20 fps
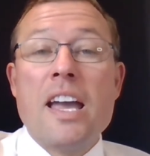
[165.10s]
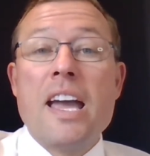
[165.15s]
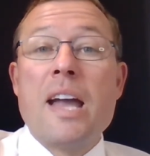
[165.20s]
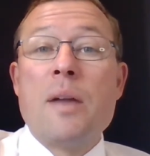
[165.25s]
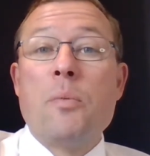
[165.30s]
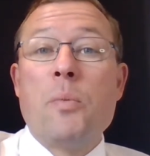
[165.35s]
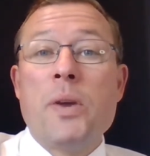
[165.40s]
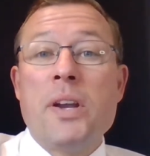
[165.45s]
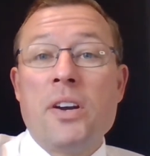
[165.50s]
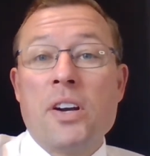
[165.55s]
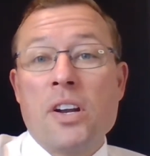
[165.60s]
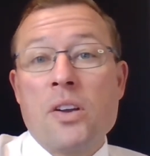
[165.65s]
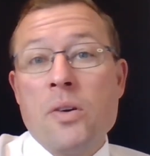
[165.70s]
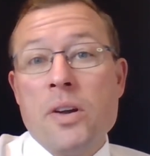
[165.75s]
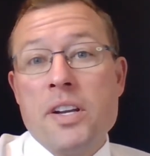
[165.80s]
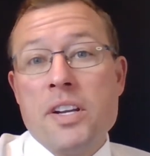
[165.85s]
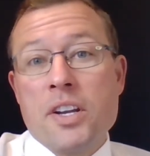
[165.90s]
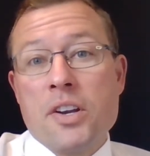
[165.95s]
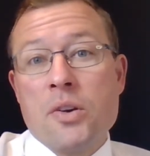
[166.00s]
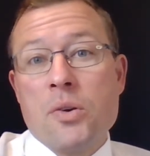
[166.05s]
and we are
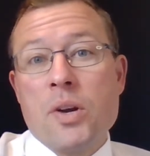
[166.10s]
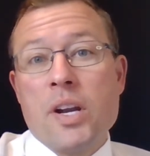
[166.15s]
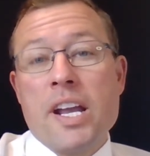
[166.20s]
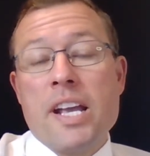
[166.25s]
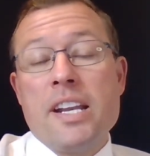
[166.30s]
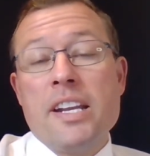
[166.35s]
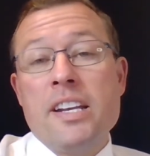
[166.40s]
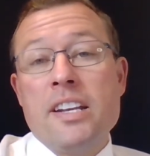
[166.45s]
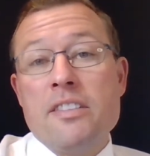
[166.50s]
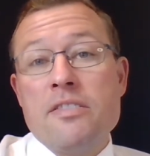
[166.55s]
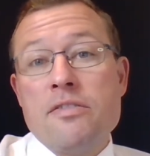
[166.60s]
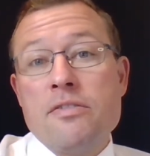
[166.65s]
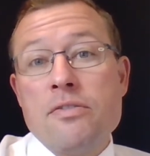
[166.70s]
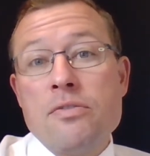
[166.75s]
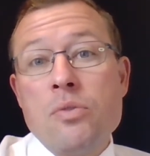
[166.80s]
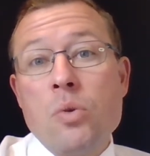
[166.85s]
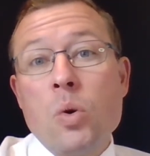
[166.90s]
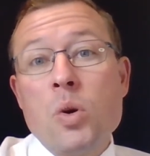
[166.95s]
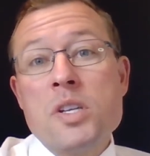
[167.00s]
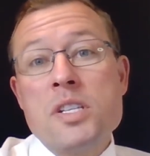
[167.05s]
going to create an
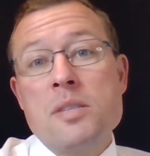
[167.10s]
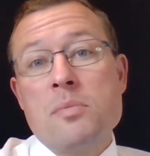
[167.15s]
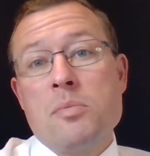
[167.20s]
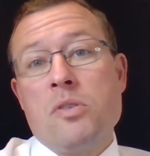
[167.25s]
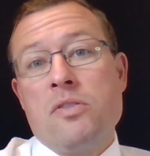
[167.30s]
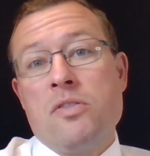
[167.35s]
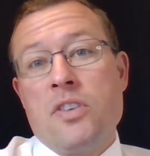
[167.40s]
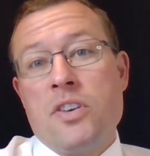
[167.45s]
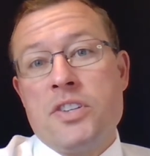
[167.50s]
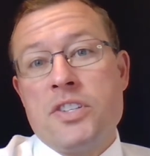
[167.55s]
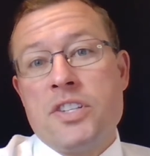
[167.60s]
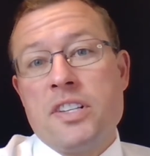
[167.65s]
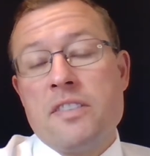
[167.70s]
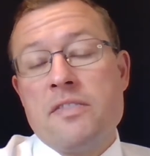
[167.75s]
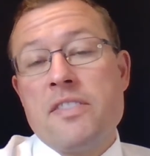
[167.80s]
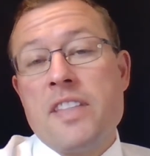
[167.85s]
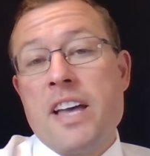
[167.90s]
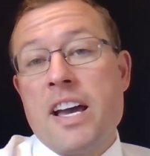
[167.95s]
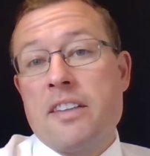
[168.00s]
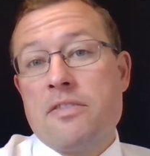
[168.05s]
enforceable version
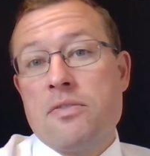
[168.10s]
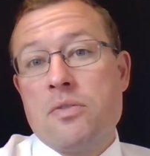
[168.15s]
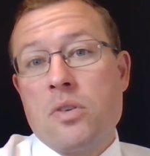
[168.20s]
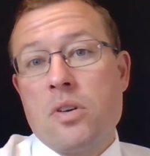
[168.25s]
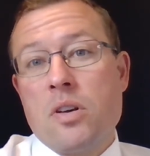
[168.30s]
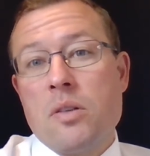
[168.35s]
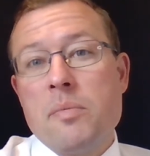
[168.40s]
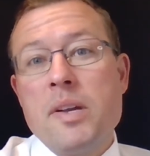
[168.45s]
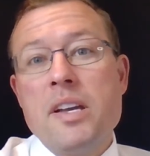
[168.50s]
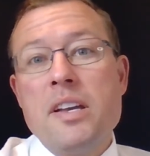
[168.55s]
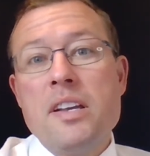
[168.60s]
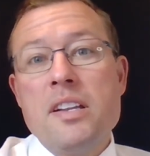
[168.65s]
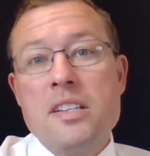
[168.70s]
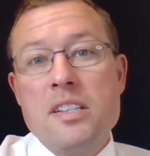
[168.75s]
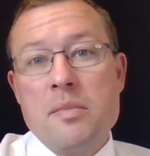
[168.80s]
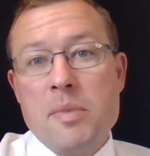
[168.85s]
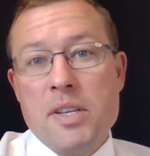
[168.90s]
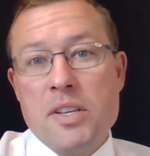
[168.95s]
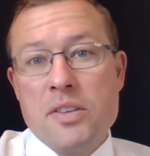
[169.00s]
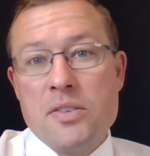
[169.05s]
of that form
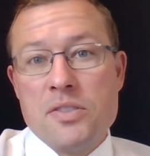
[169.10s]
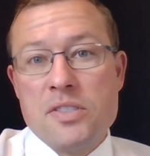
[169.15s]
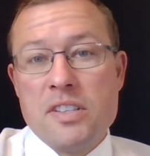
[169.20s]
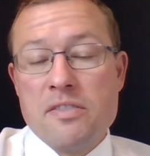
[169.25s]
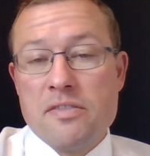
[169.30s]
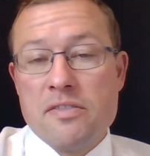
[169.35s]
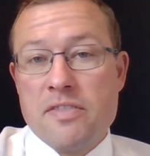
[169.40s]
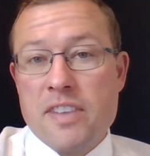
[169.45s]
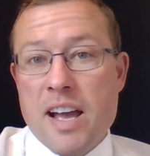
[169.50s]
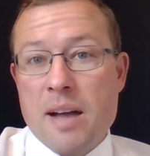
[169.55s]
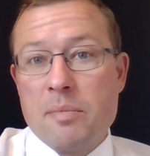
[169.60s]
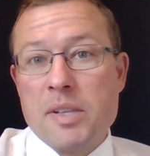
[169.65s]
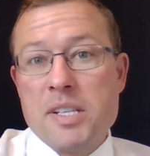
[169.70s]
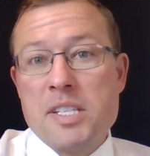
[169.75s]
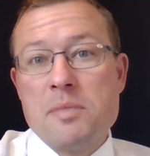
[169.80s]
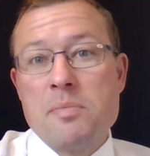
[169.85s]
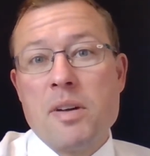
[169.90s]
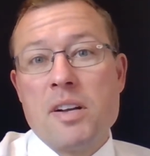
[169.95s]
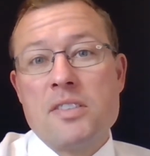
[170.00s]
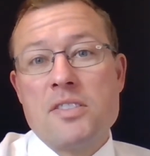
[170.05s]
to be used in
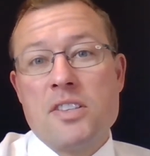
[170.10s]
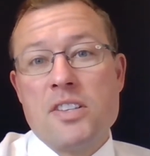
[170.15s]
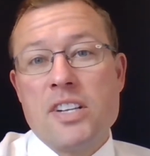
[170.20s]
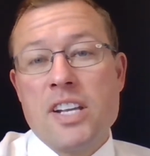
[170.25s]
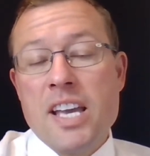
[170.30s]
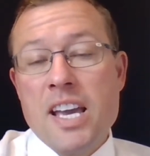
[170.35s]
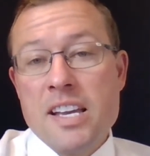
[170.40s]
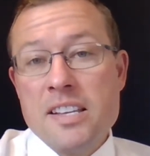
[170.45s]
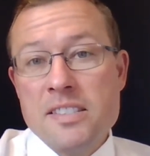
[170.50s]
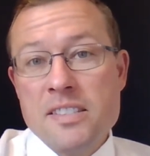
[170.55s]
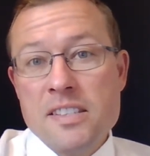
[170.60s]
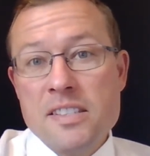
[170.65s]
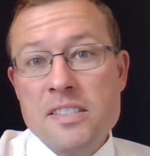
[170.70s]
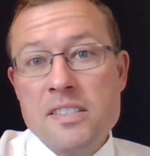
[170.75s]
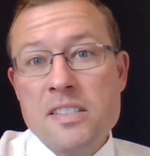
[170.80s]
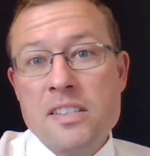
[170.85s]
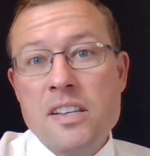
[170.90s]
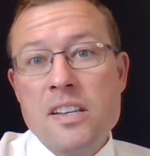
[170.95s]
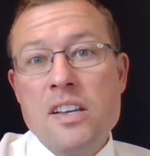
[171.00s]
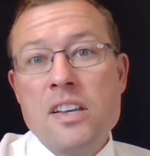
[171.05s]
family-sponsored
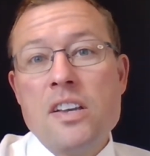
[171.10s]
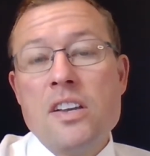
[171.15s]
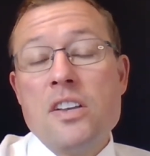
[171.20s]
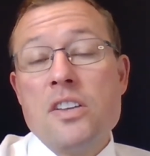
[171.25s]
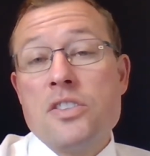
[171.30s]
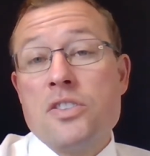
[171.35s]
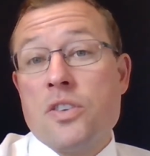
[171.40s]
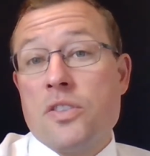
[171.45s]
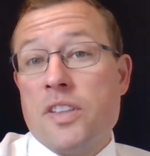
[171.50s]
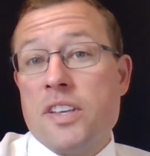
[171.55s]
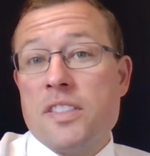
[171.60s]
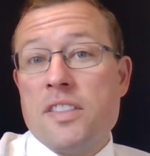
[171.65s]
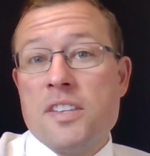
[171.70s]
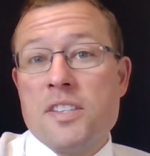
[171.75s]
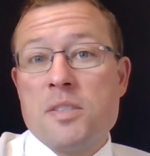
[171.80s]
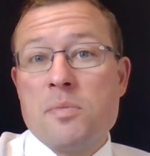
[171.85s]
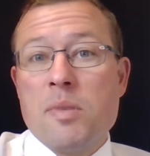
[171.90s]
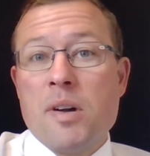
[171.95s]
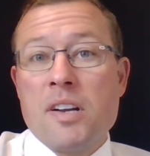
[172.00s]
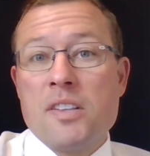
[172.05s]
cases so that the
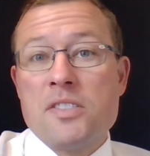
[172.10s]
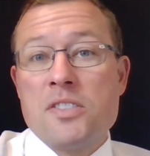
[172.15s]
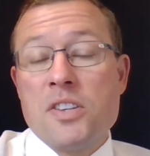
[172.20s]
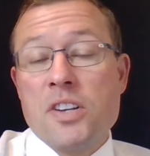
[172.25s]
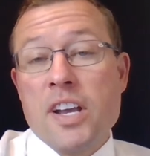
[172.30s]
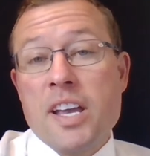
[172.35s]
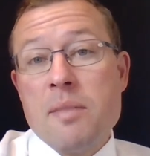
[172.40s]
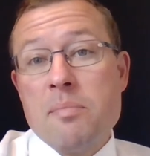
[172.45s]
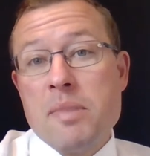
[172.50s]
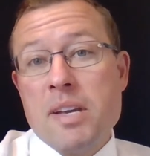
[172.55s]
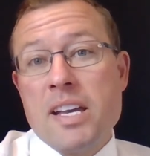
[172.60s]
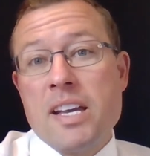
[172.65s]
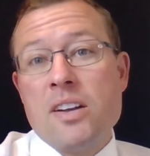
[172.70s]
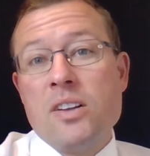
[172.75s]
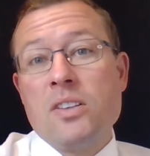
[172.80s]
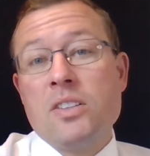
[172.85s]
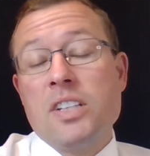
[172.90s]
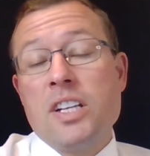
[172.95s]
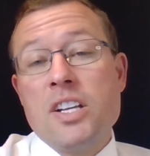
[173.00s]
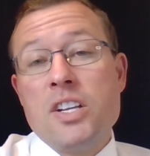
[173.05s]
sponsor can be
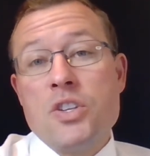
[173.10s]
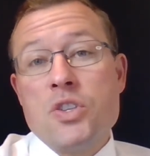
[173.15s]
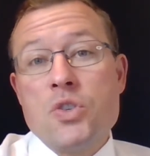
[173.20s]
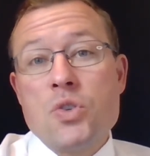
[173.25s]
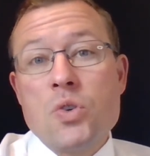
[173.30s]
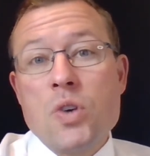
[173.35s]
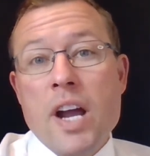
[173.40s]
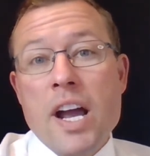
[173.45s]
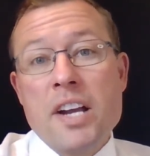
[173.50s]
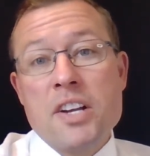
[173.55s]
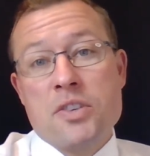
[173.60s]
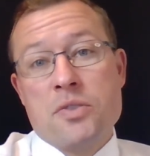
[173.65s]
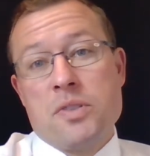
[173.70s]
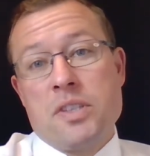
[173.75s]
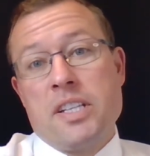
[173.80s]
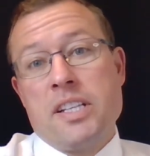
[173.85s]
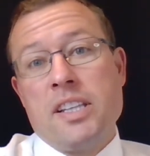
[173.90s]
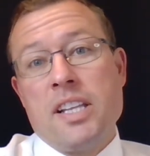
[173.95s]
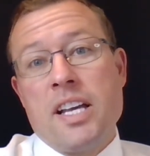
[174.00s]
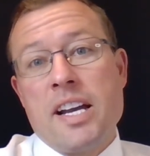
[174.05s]
held
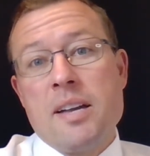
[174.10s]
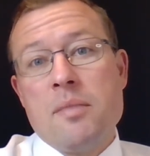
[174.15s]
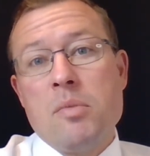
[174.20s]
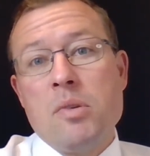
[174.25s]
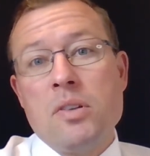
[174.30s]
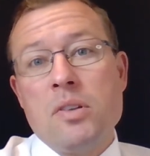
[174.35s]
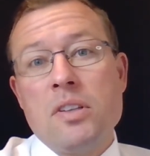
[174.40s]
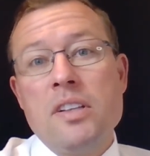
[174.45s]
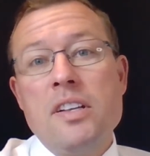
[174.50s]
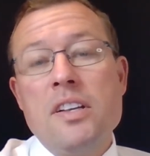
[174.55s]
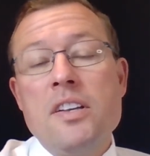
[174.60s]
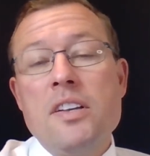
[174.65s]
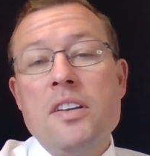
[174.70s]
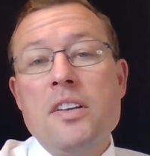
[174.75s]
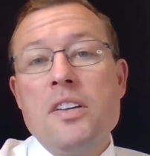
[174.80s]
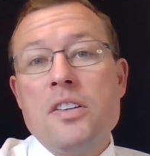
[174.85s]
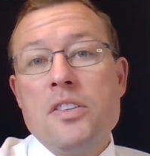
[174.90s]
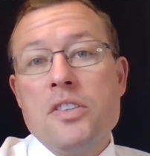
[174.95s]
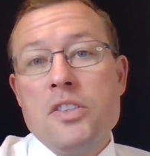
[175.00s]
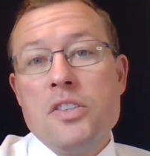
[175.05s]
contractually liable
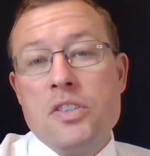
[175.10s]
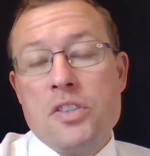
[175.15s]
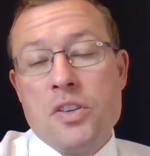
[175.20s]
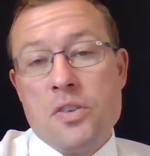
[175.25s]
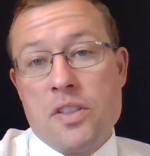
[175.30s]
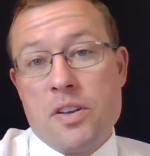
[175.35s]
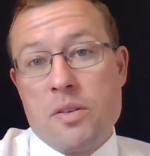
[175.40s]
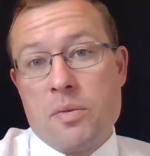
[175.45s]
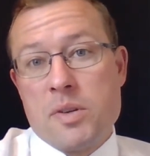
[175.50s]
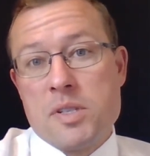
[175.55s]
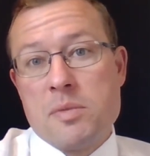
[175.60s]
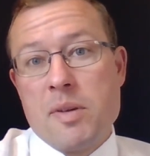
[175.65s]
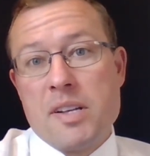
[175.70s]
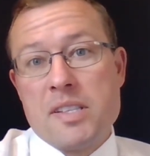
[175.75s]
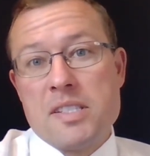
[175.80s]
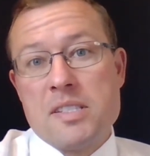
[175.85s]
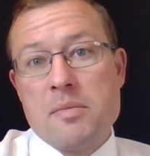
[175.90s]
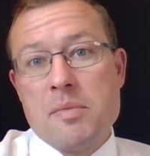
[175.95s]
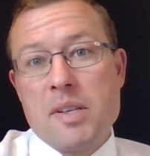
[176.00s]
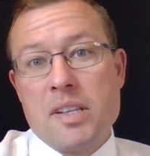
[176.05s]
to their
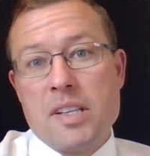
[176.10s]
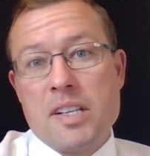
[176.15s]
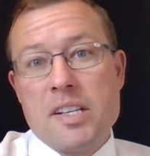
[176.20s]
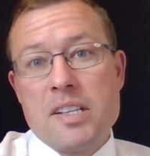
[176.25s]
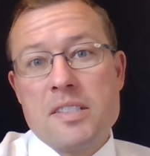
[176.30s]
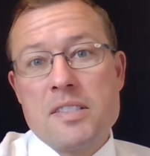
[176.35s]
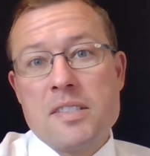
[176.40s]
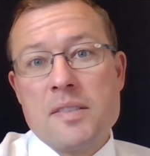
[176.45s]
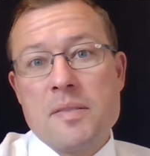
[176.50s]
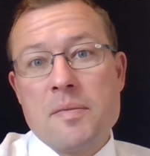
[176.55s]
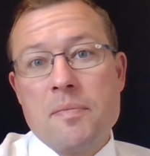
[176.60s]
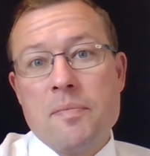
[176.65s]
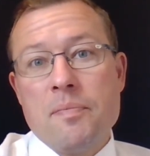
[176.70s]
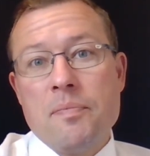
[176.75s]
responsibilities.